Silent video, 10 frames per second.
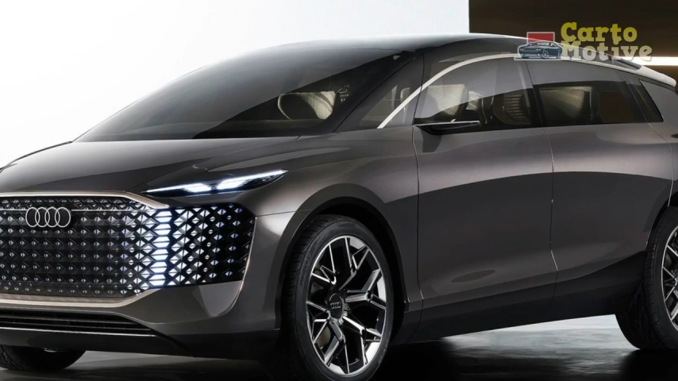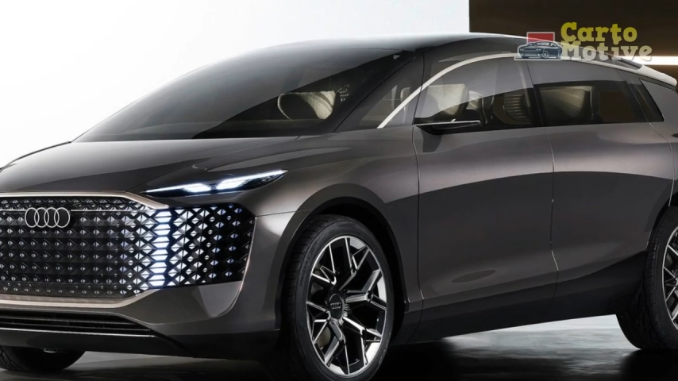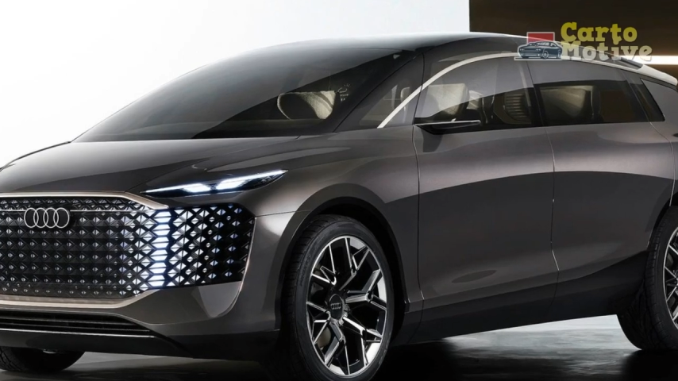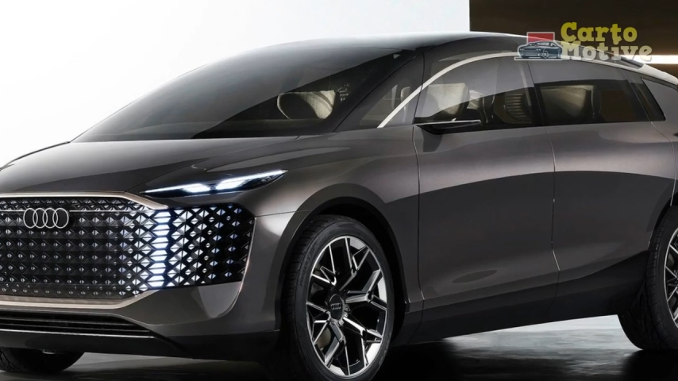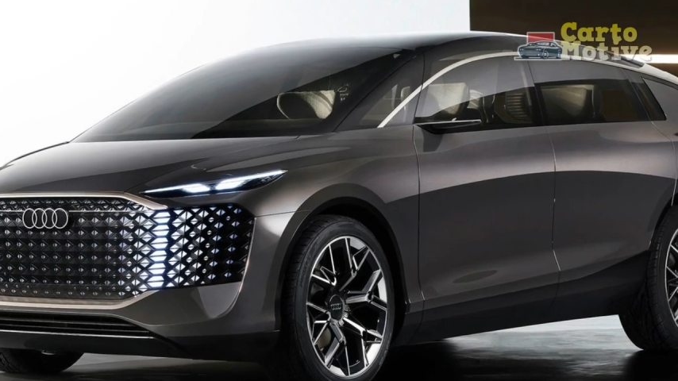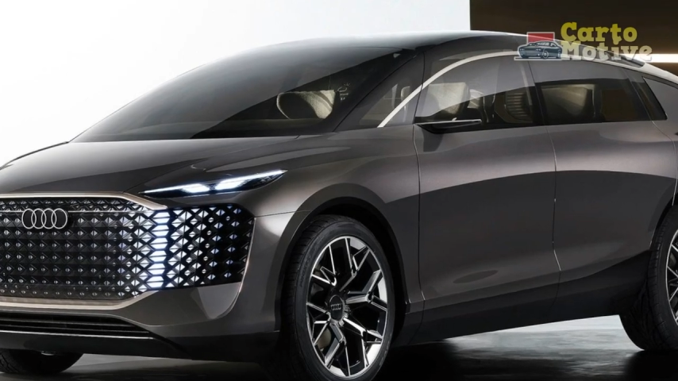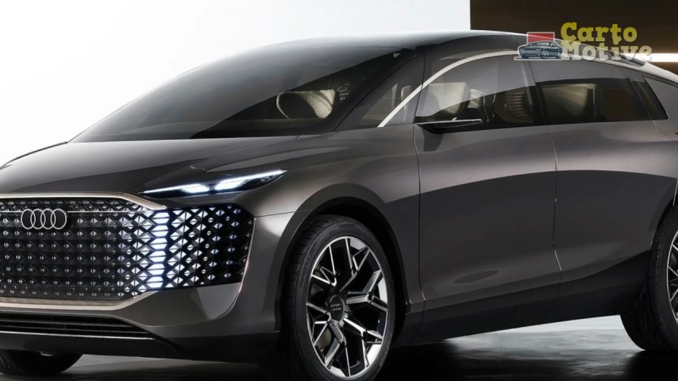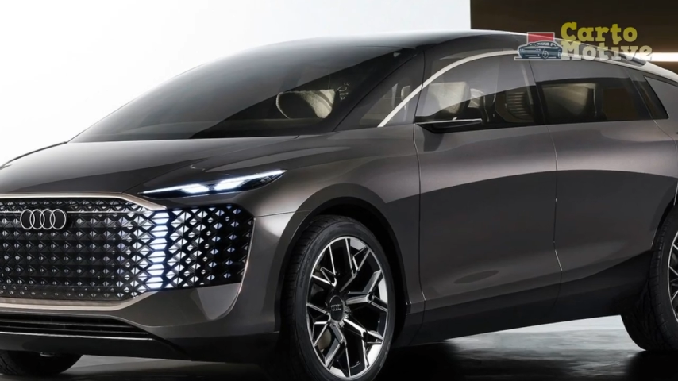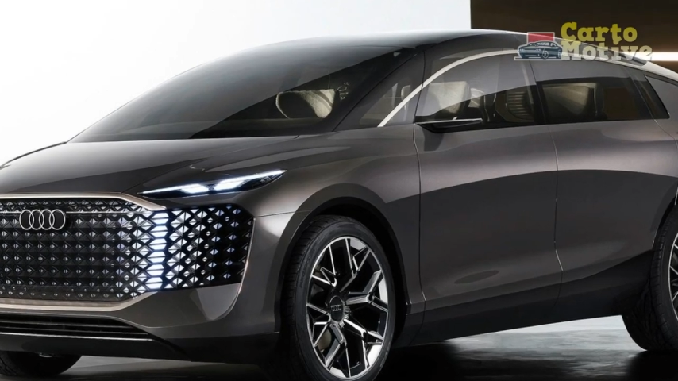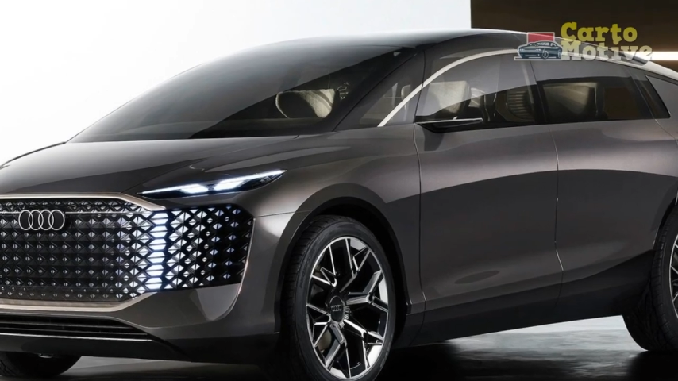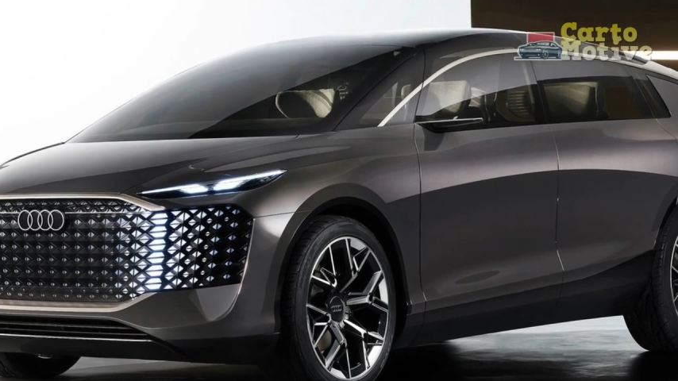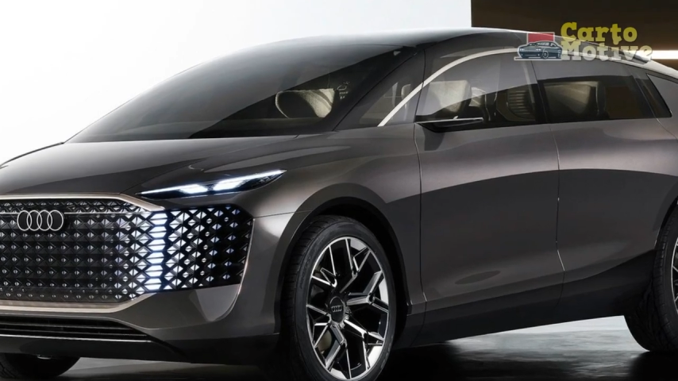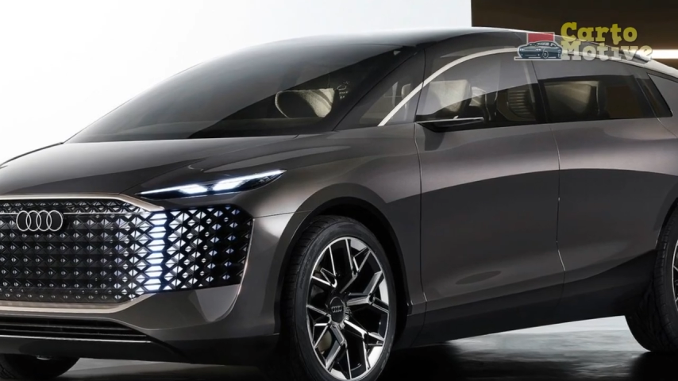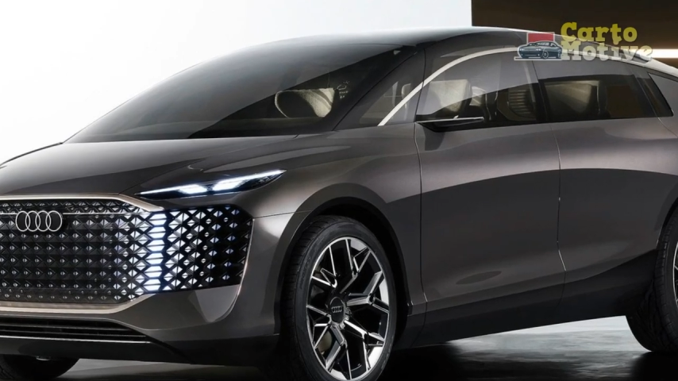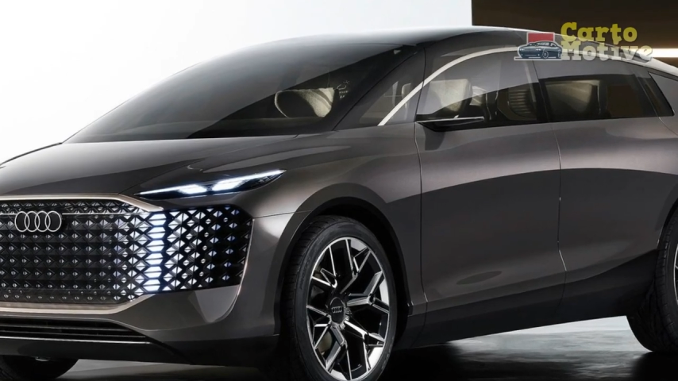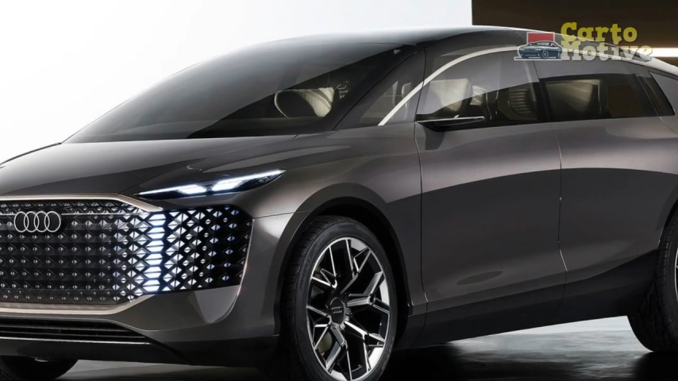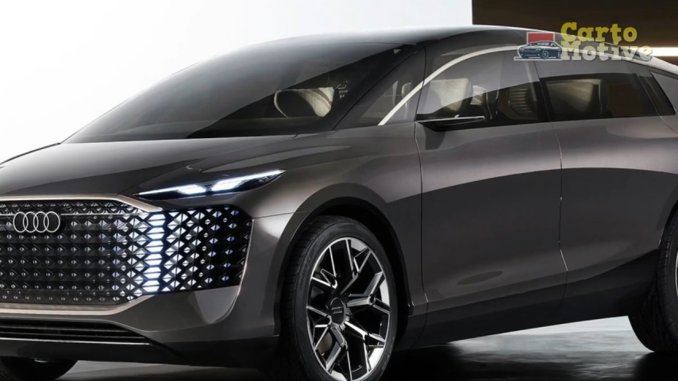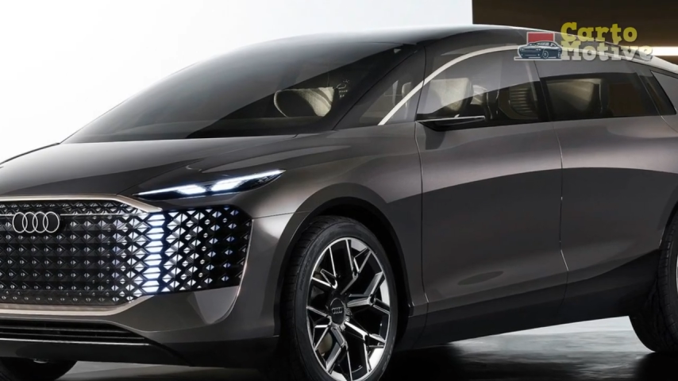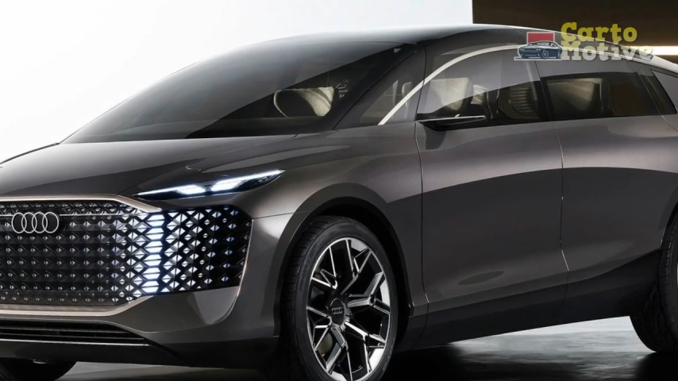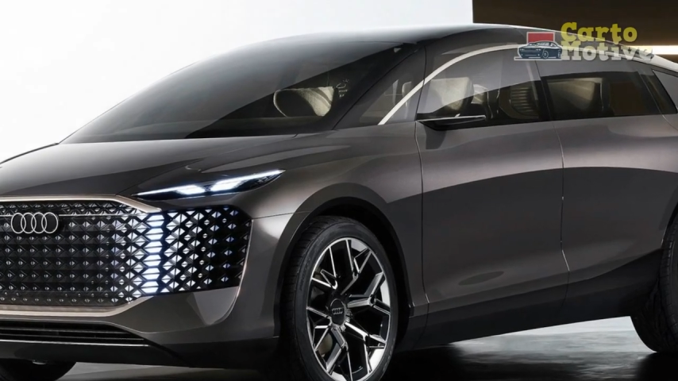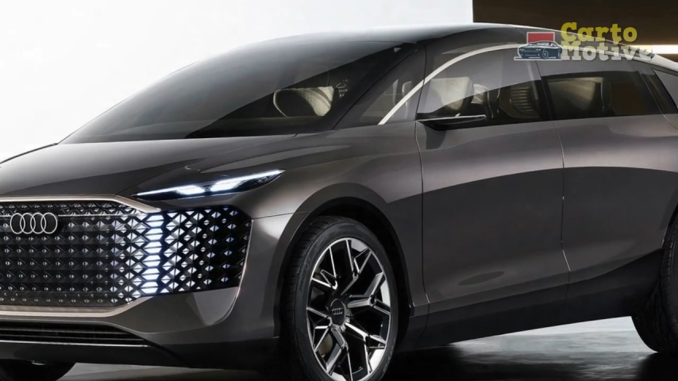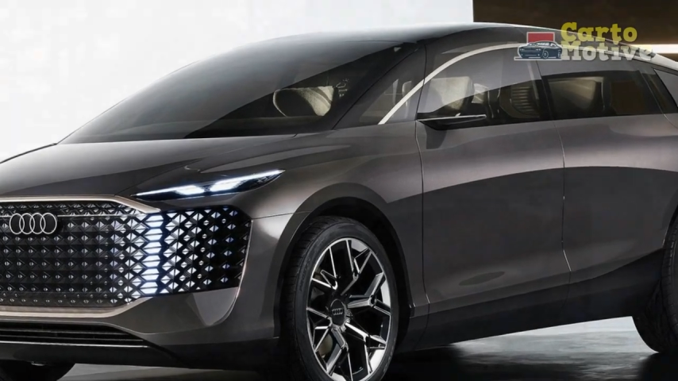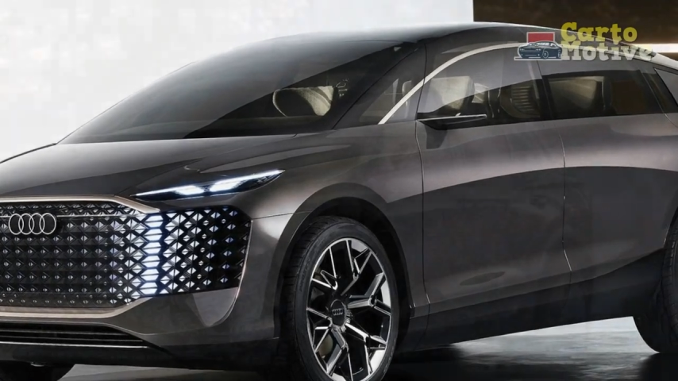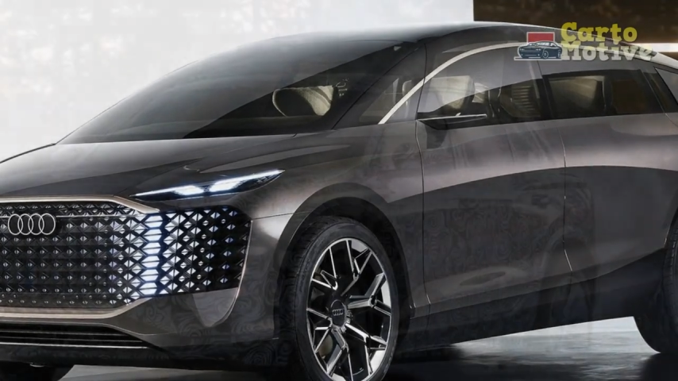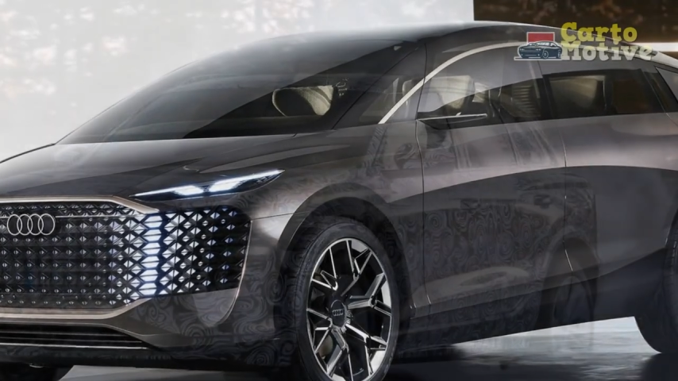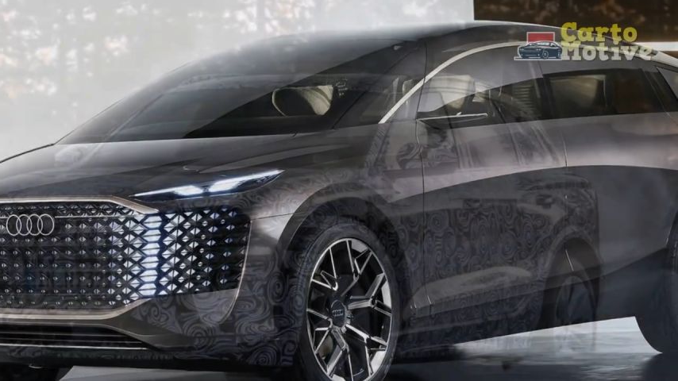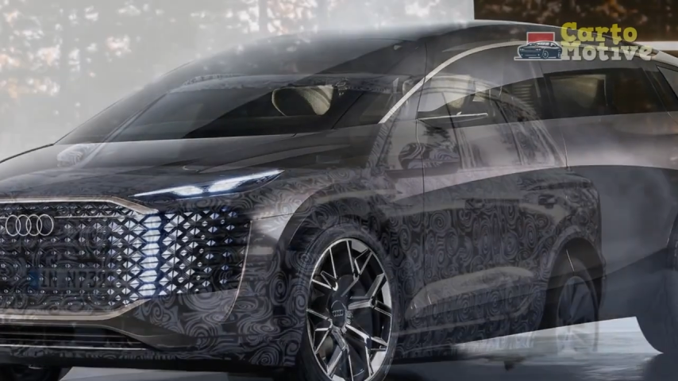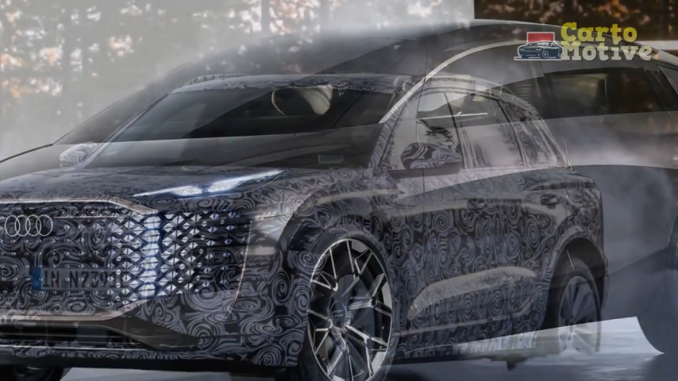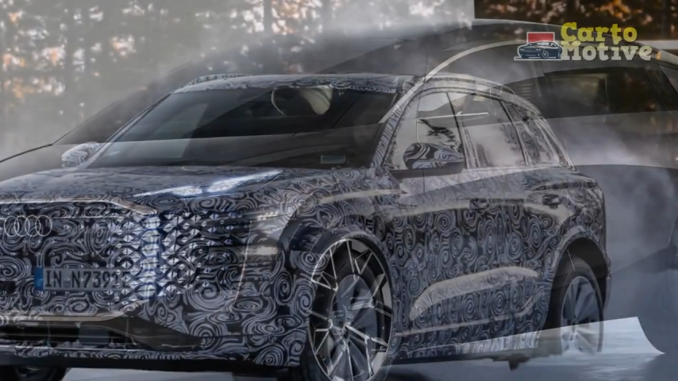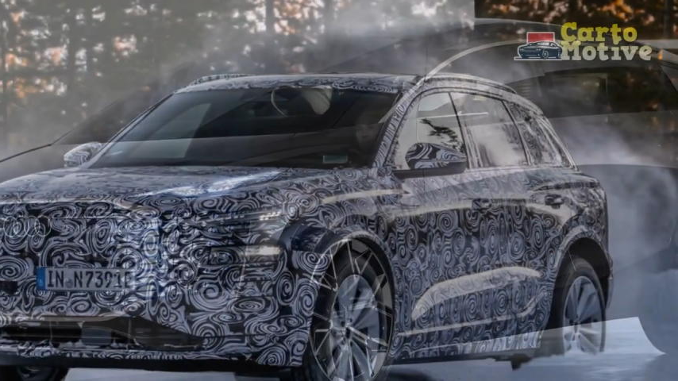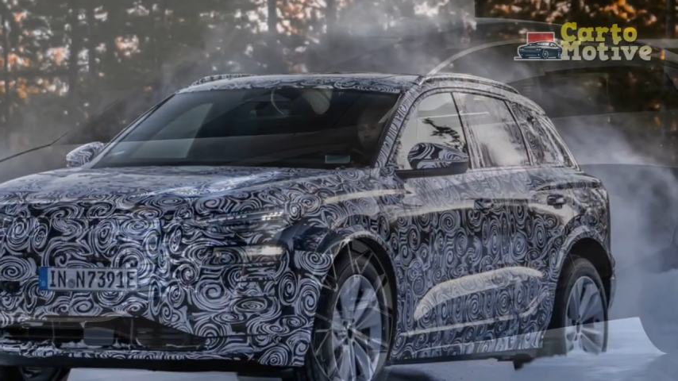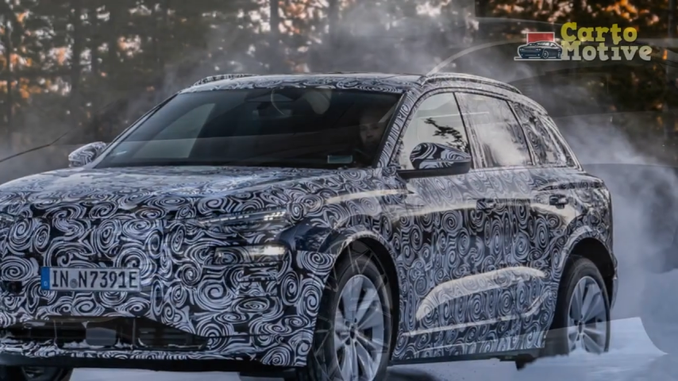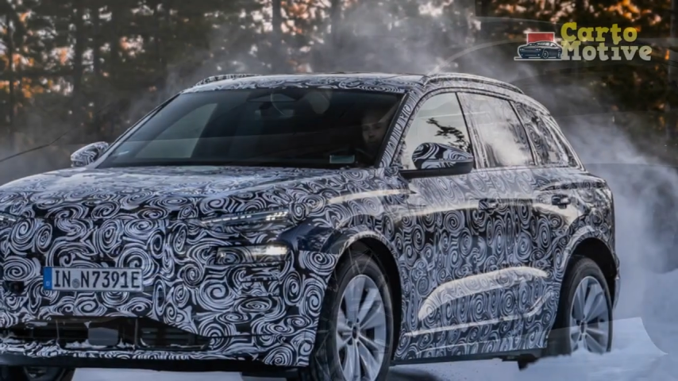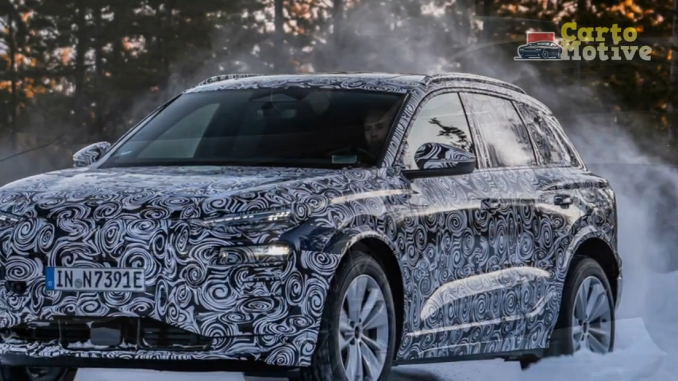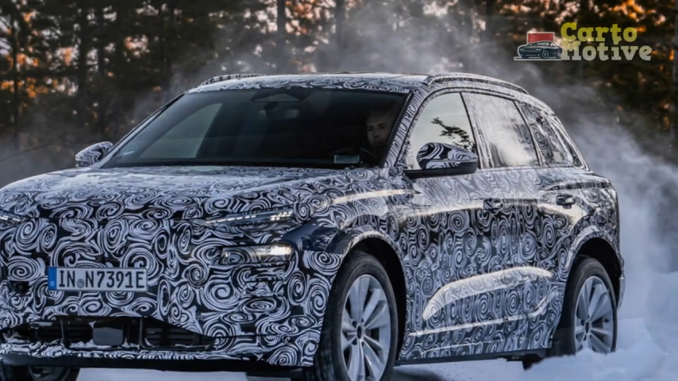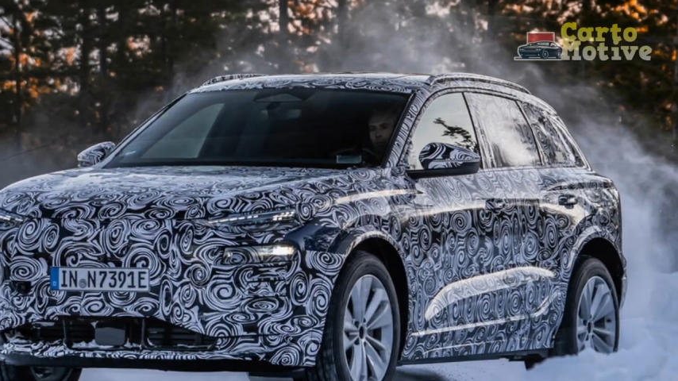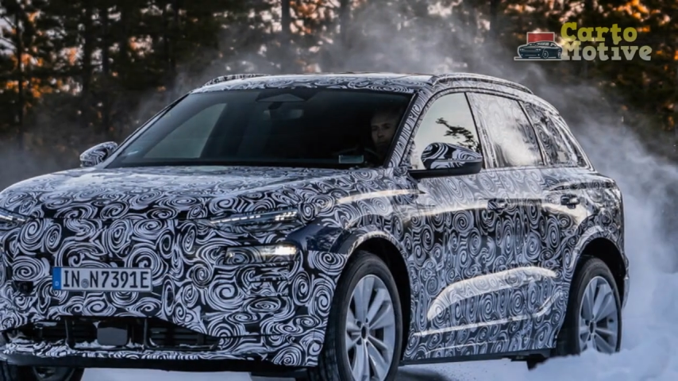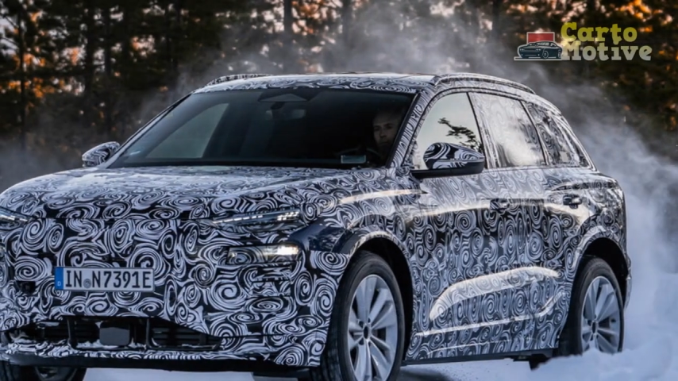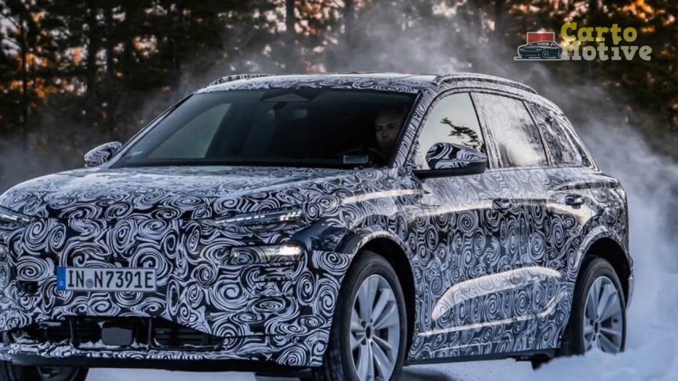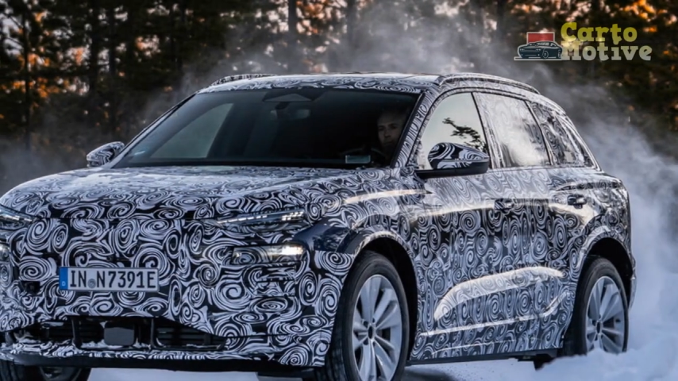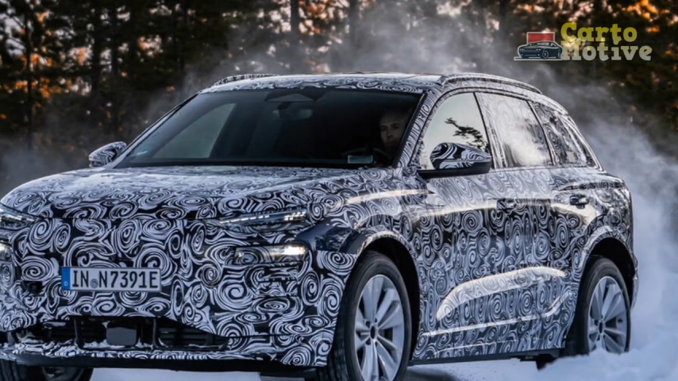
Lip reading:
Nobody's mouth can be seen.